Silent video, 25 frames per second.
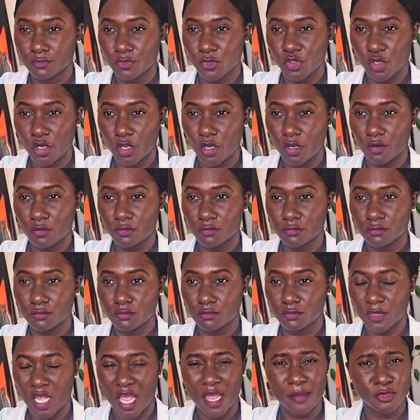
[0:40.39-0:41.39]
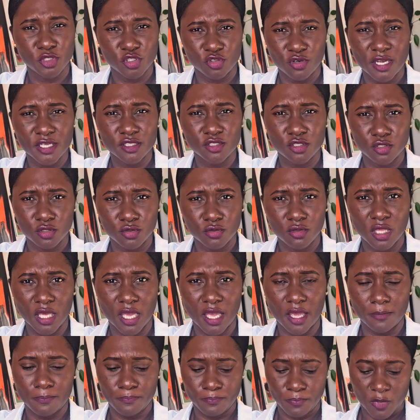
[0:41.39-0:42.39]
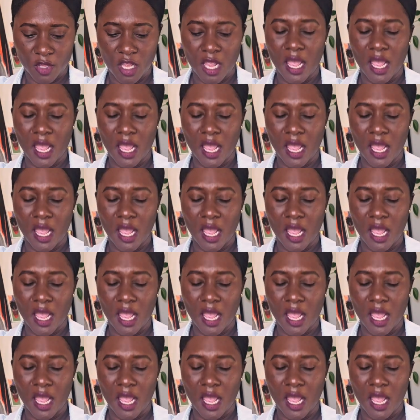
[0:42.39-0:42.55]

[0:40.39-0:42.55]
You know, I'm trying to do that.